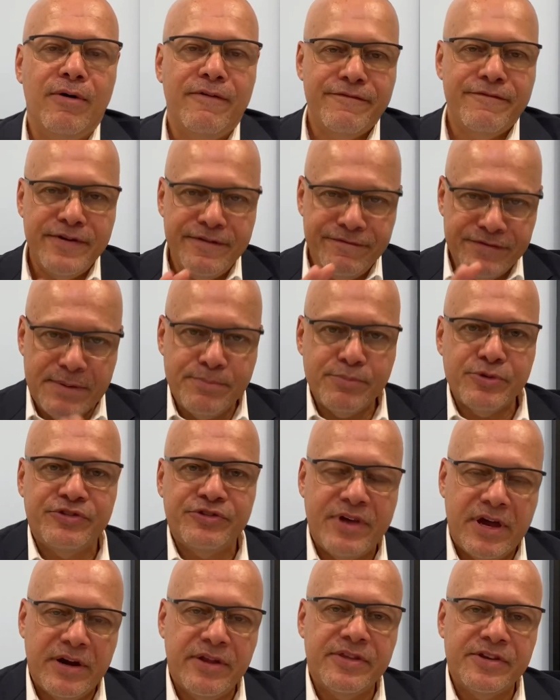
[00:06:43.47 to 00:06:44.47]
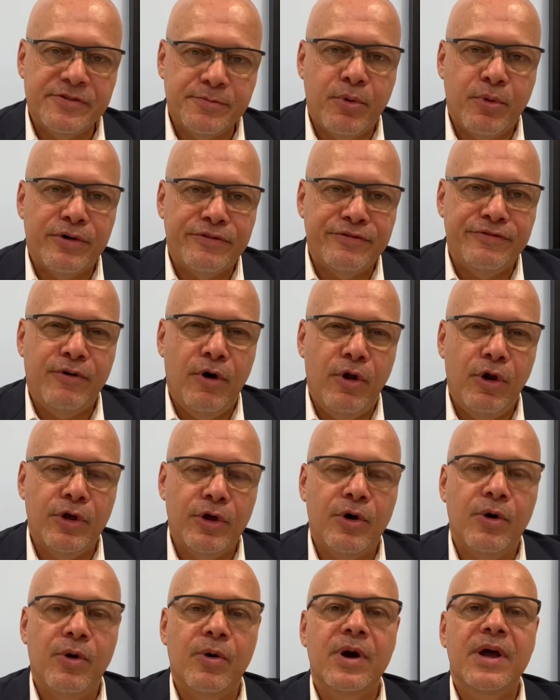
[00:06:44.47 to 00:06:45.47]
50% of this
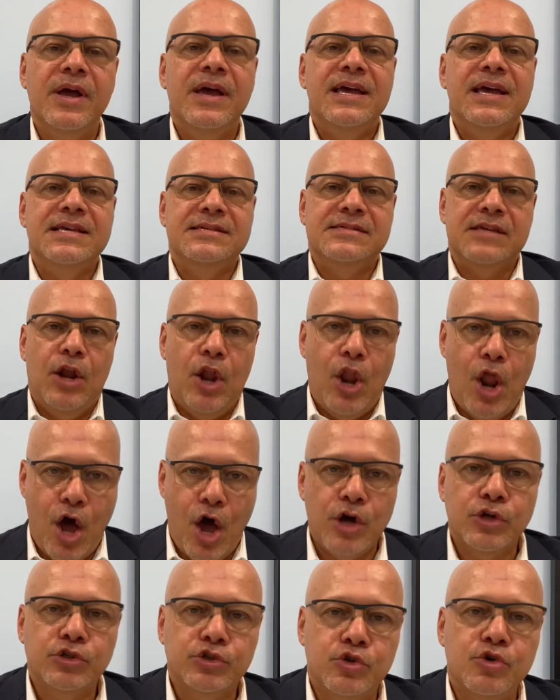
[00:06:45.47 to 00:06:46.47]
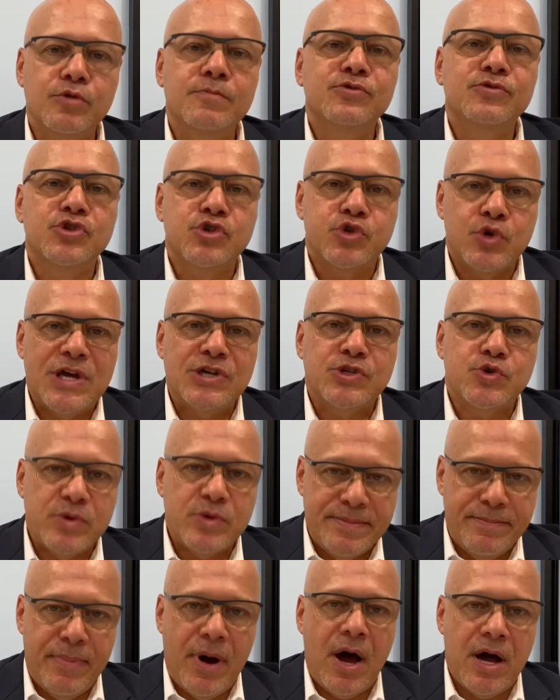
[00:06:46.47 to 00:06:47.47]
portfolio is in long-term treasury
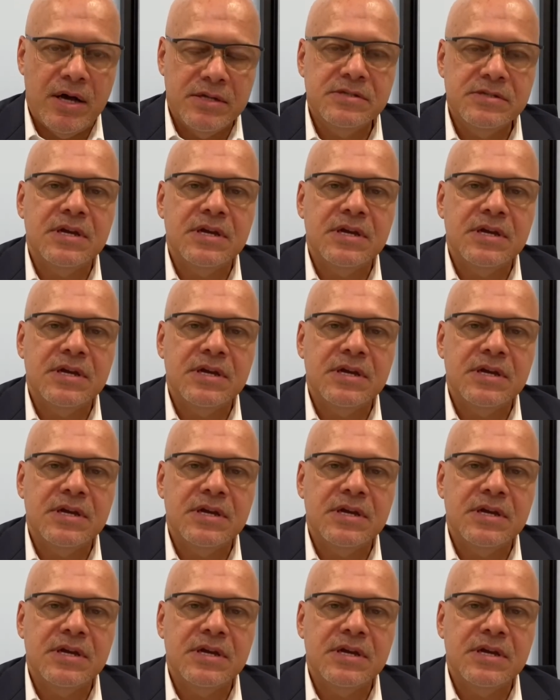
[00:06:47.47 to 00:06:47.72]
bonds,